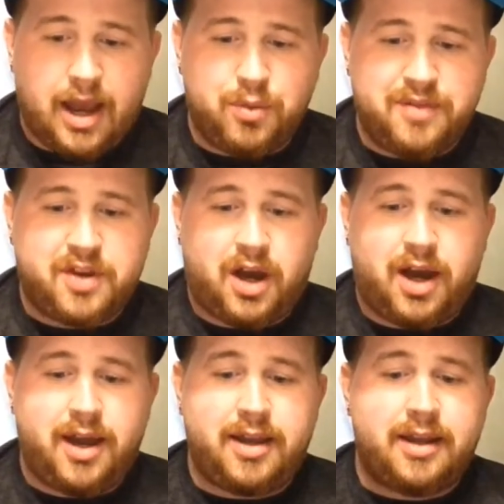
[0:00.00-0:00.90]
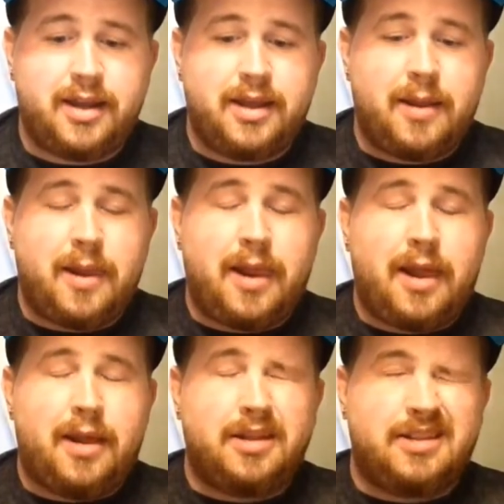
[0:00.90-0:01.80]
We've got
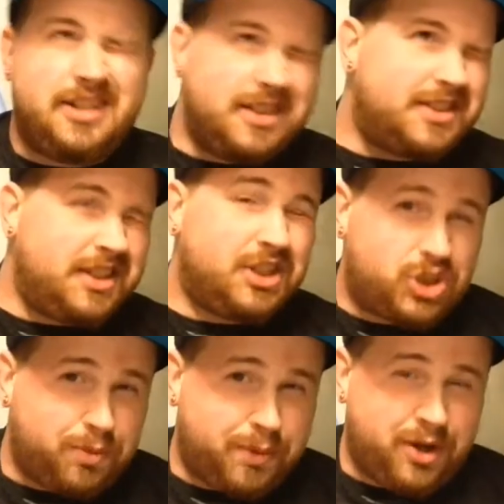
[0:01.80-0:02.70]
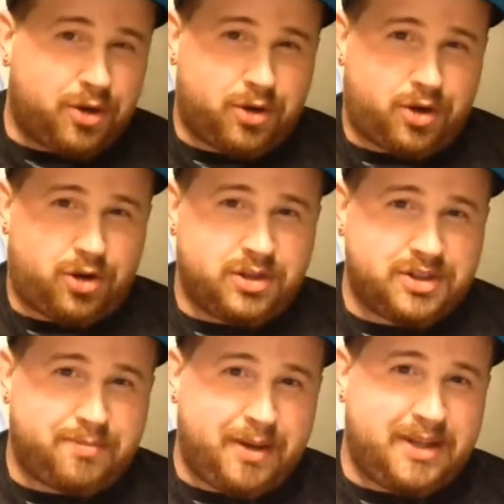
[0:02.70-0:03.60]
DC Superhero
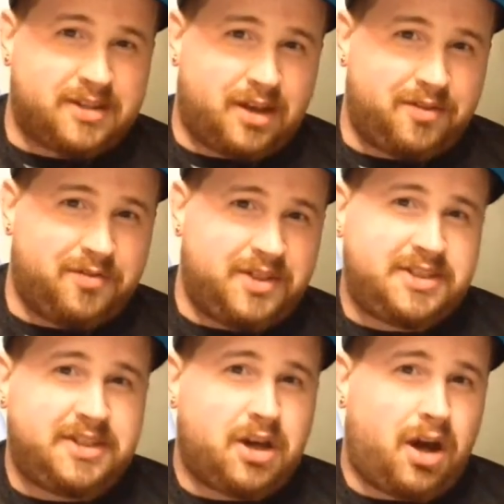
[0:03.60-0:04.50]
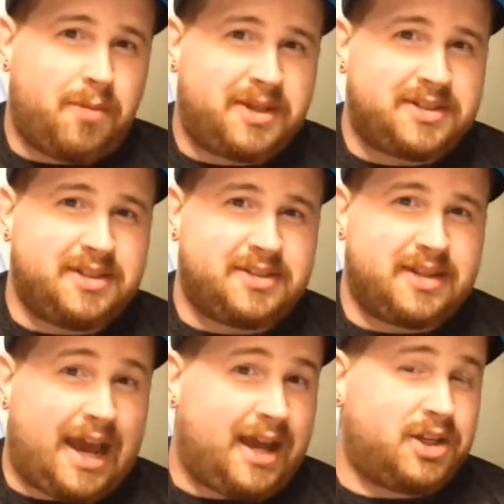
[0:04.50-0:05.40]
Girls, based off of DC Comics'
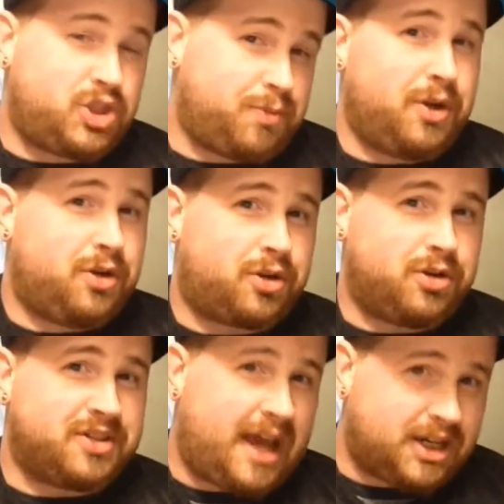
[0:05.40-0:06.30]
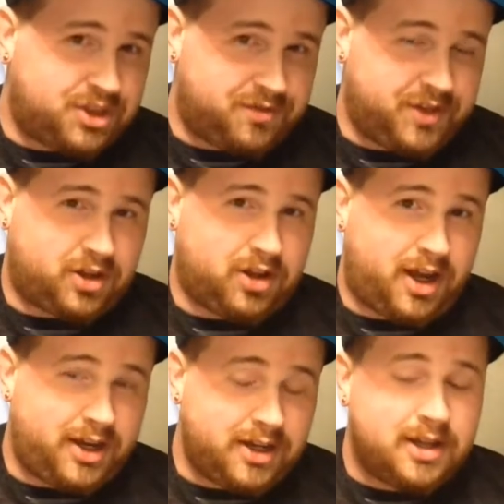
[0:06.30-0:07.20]
Superhero Girls action figure
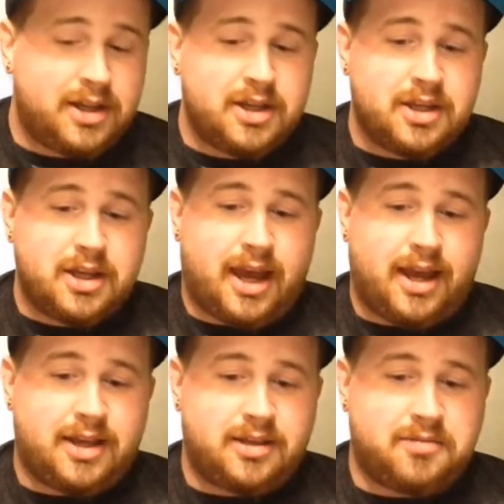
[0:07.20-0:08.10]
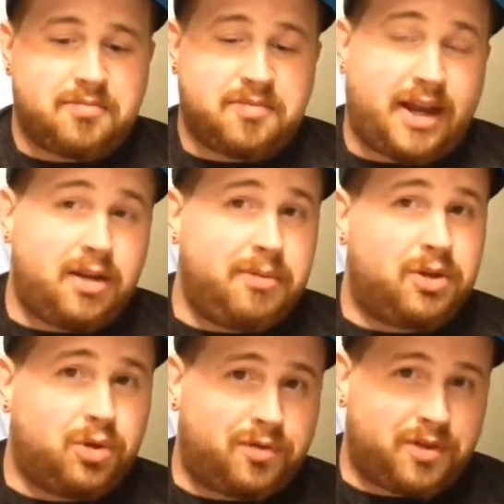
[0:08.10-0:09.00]
line. That could be
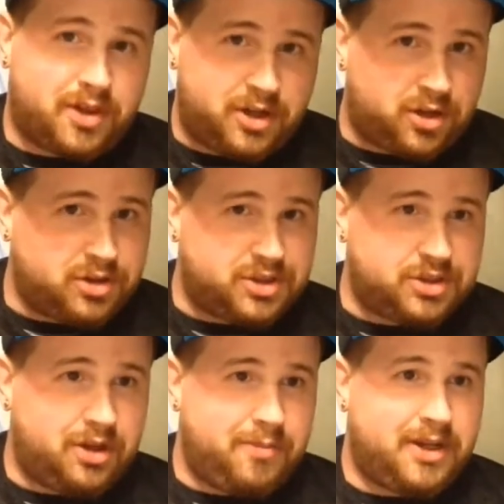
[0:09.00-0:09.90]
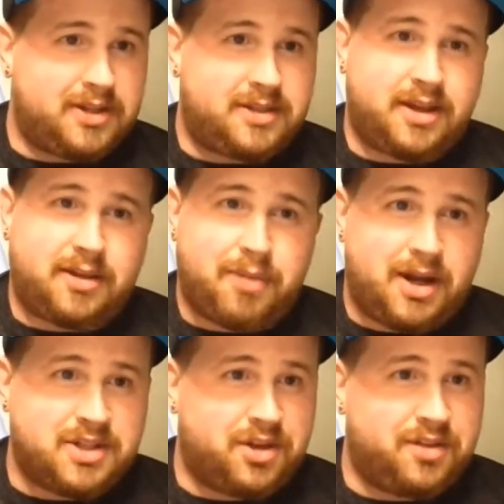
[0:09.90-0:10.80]
cool for the girls too. I mean, it
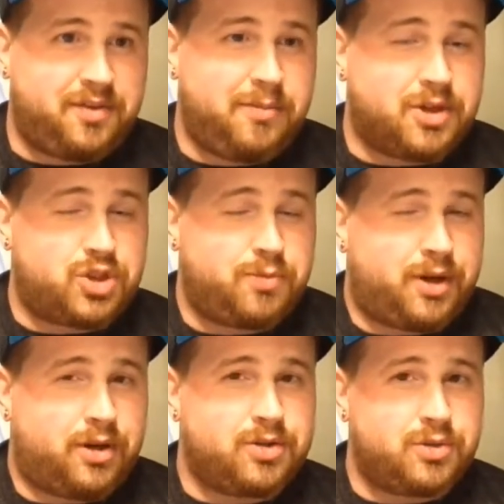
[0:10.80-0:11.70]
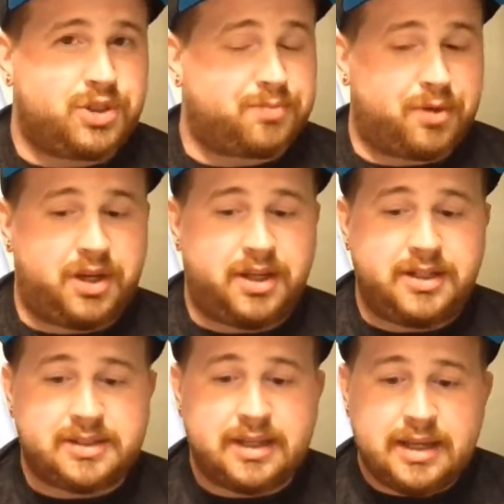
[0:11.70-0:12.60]
combines all the female superheroes, which is pretty neat.